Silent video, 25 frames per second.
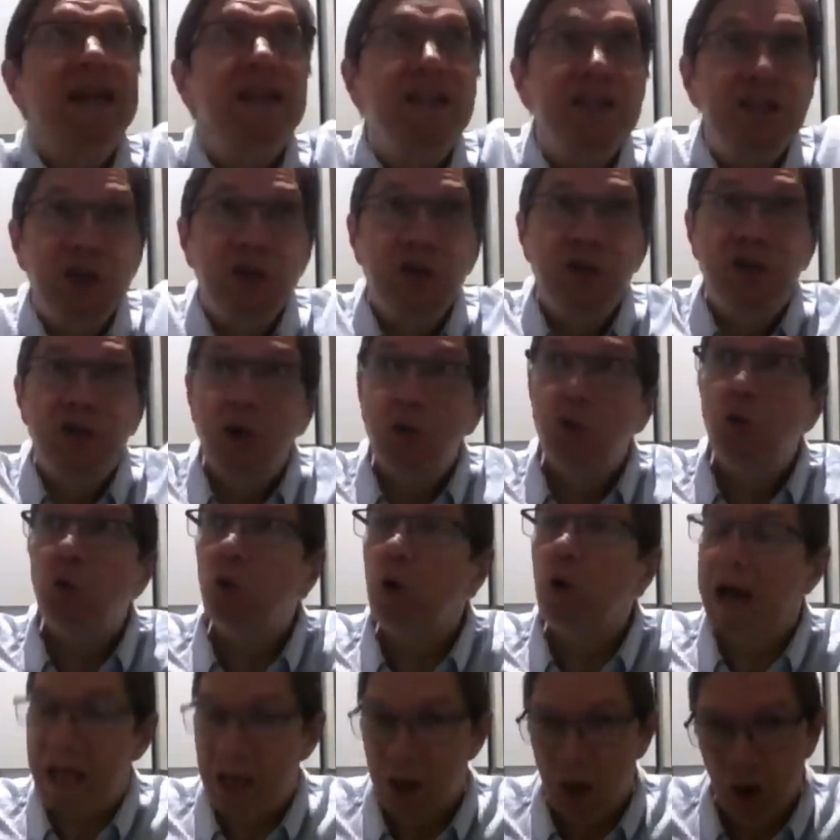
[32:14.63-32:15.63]
into the
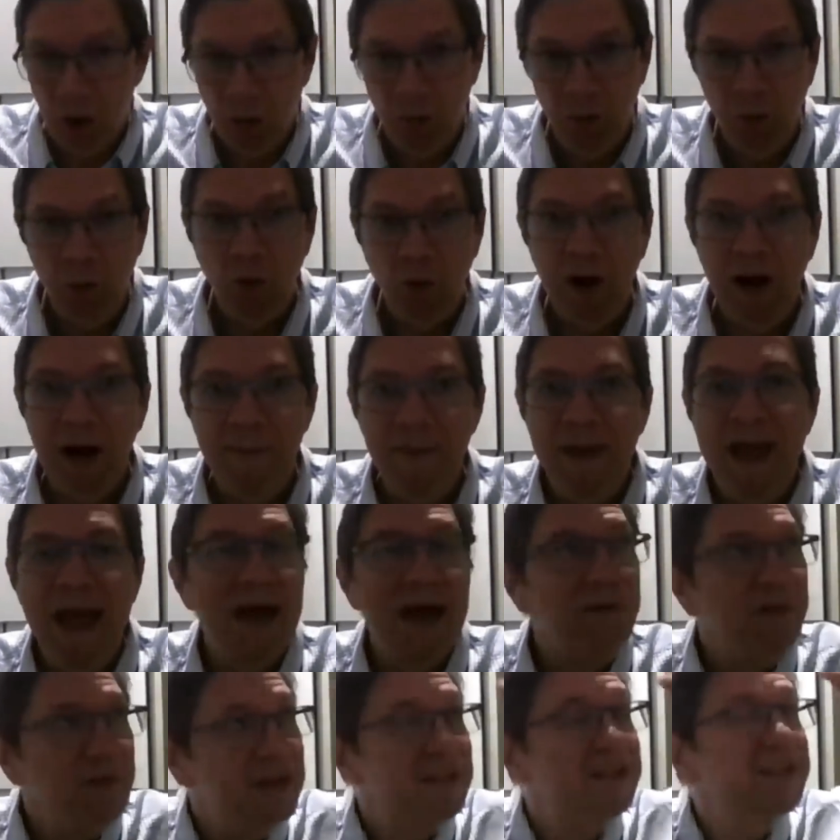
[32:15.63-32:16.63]
realm where I'm
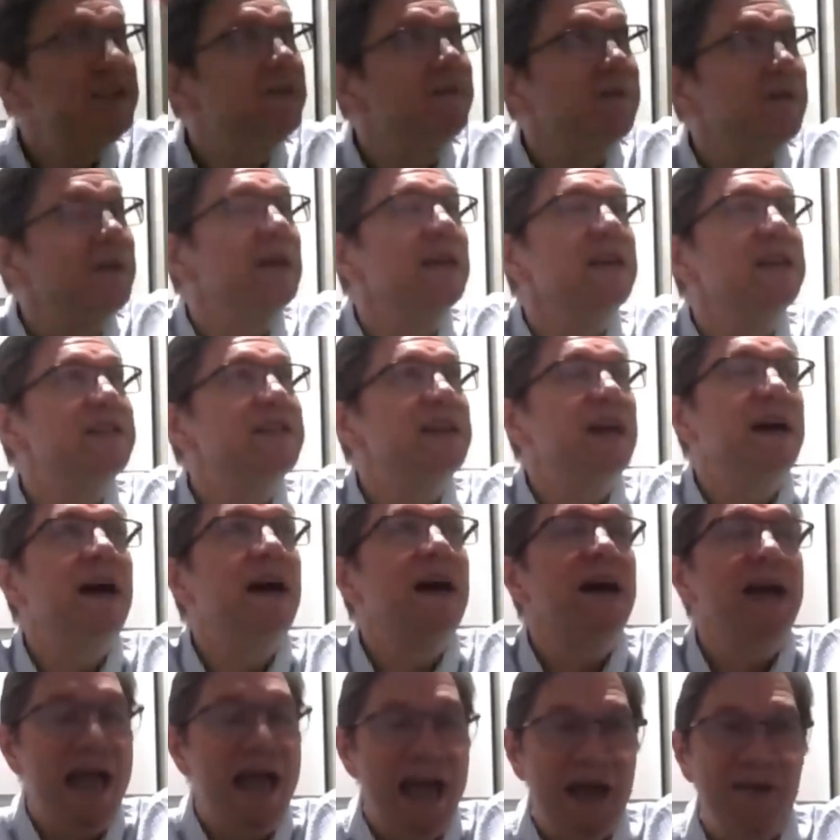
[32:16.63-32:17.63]
at, this, this
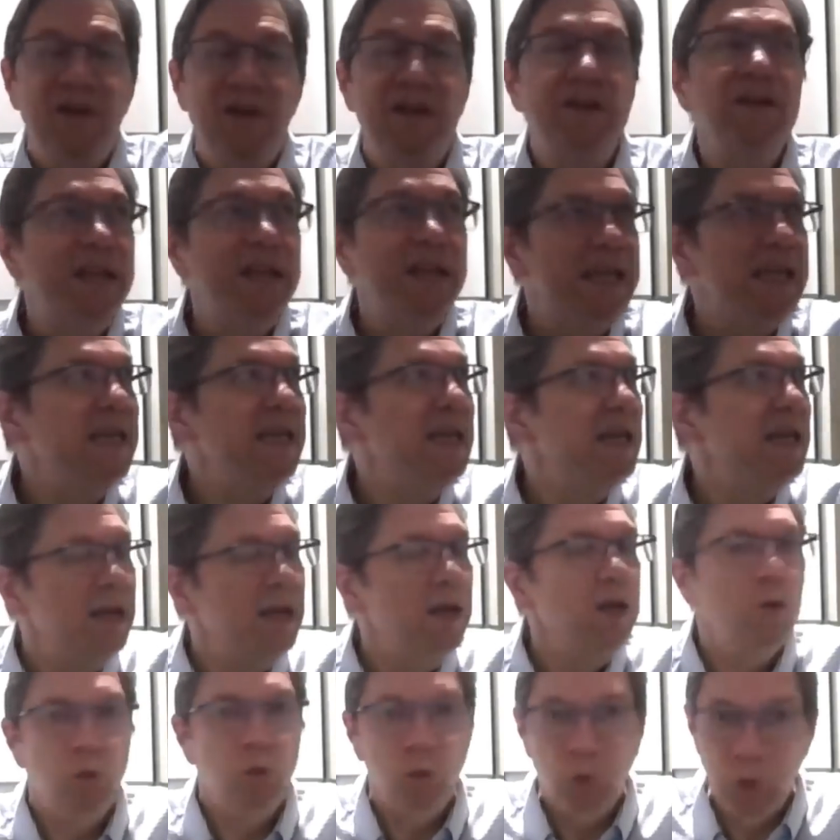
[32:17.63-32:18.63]
uh, heavenly
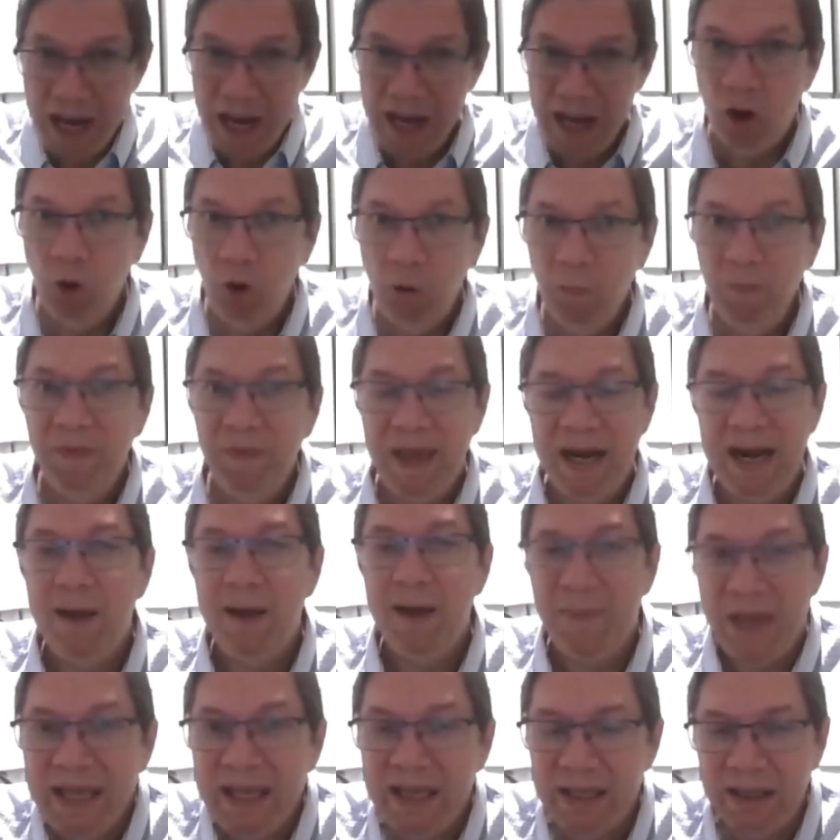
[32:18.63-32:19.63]
realm that
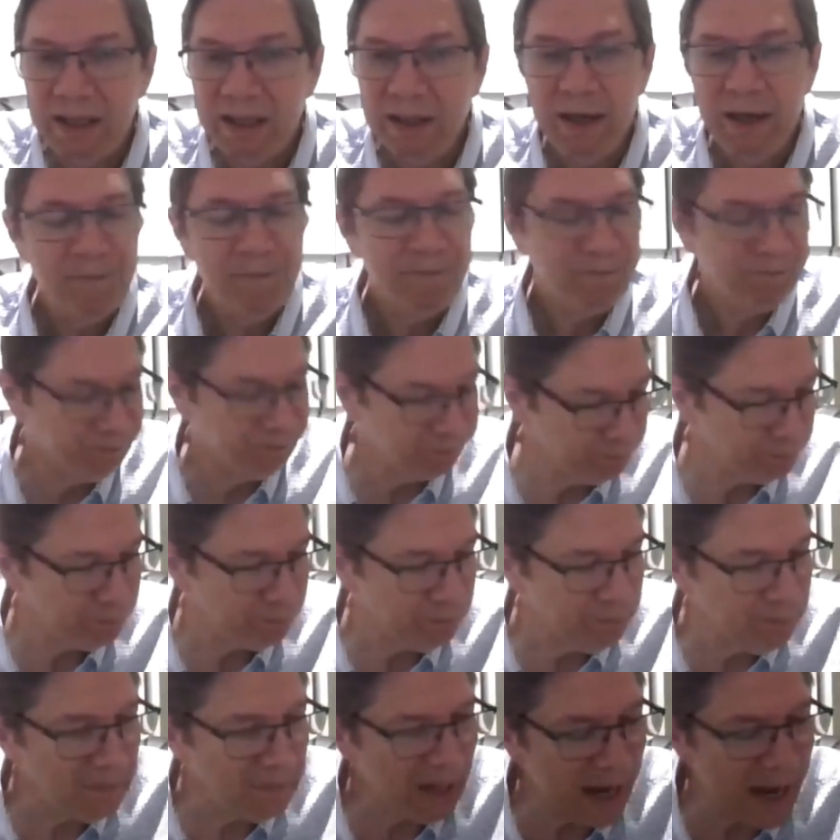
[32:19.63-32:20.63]
I'm in.
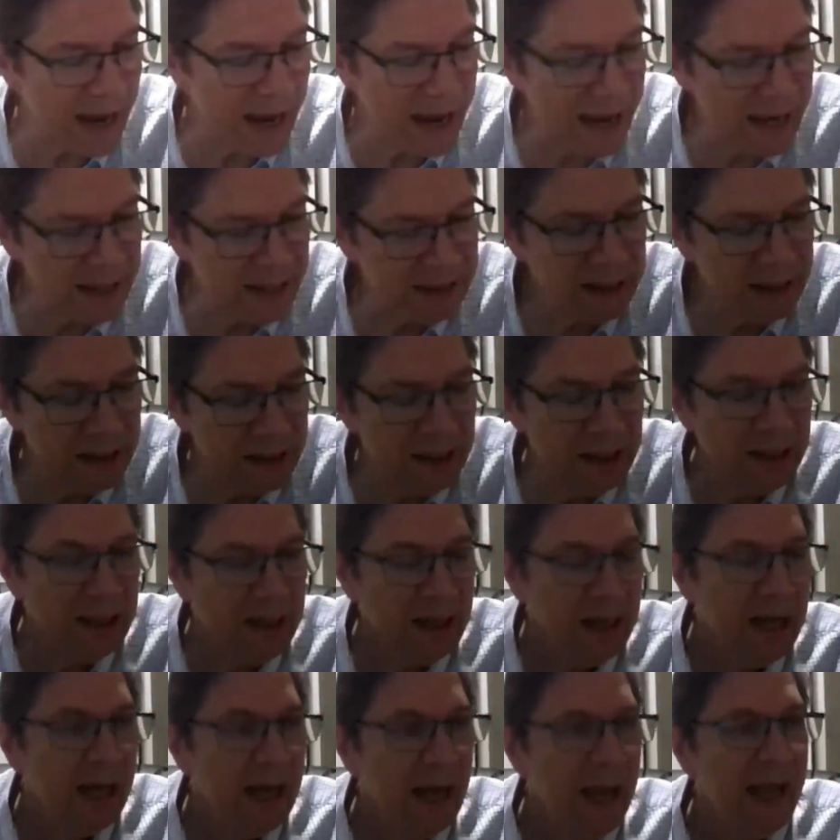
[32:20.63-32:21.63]
And,
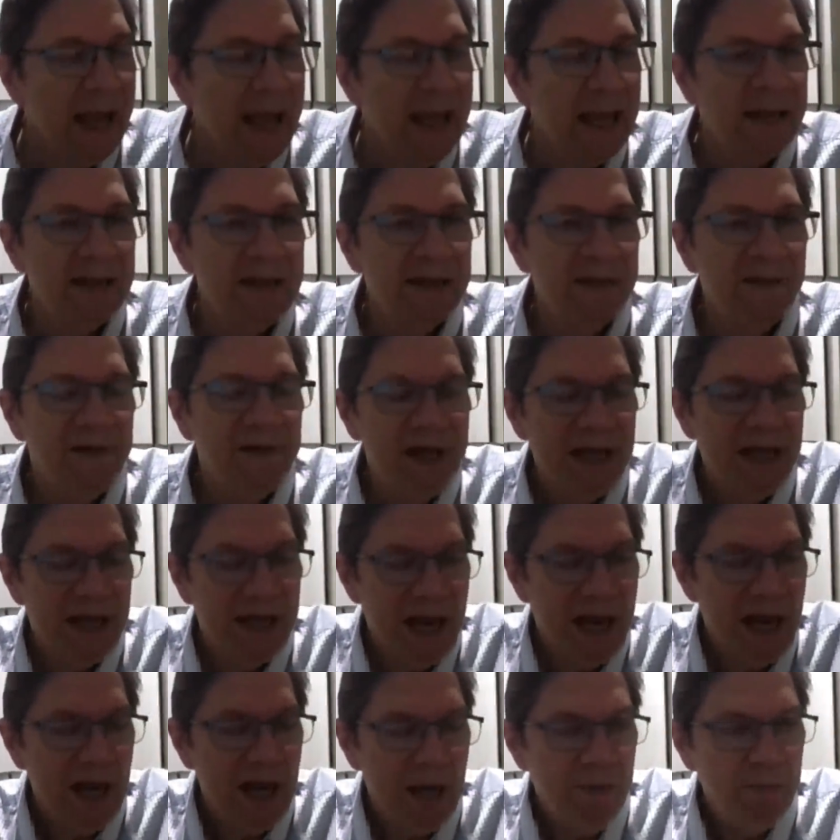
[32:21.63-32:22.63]
and
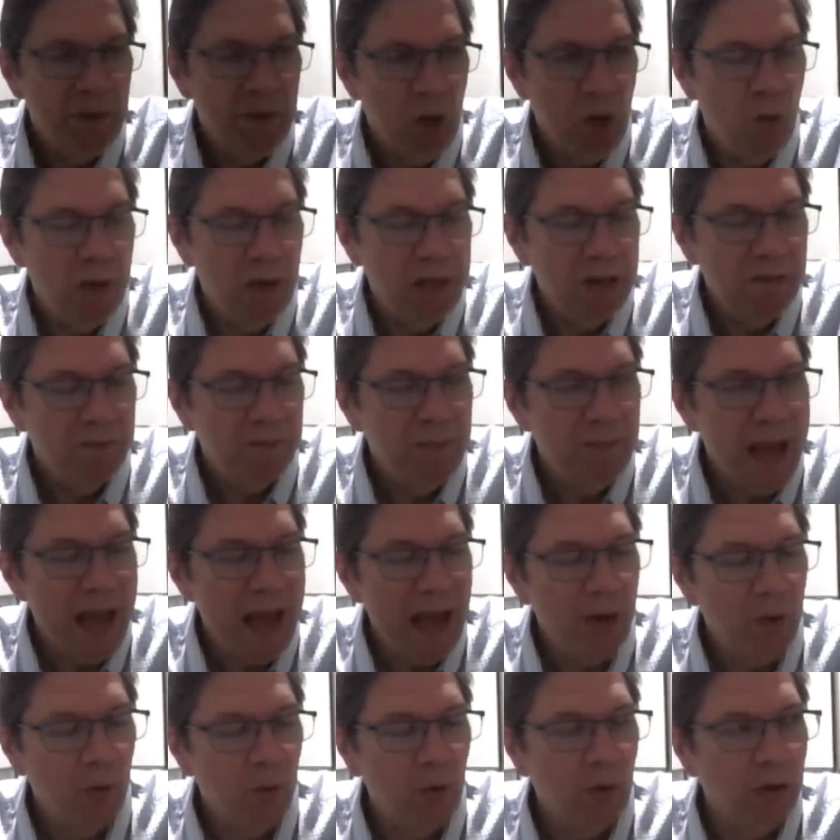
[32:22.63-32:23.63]
then I'm going
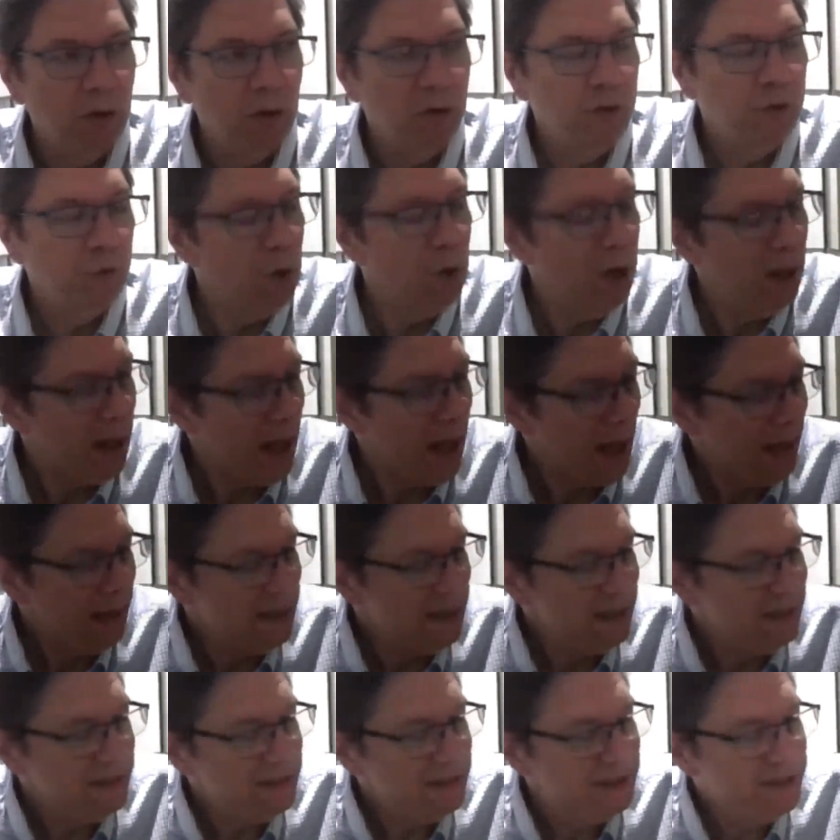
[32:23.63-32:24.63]
backwards. Well, I
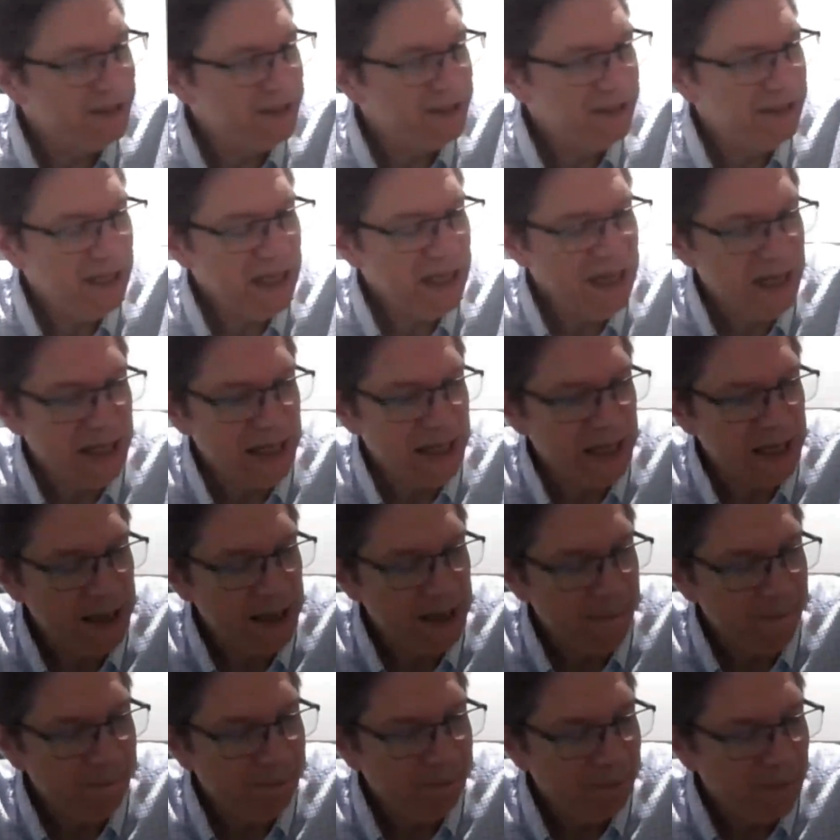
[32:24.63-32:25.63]
can see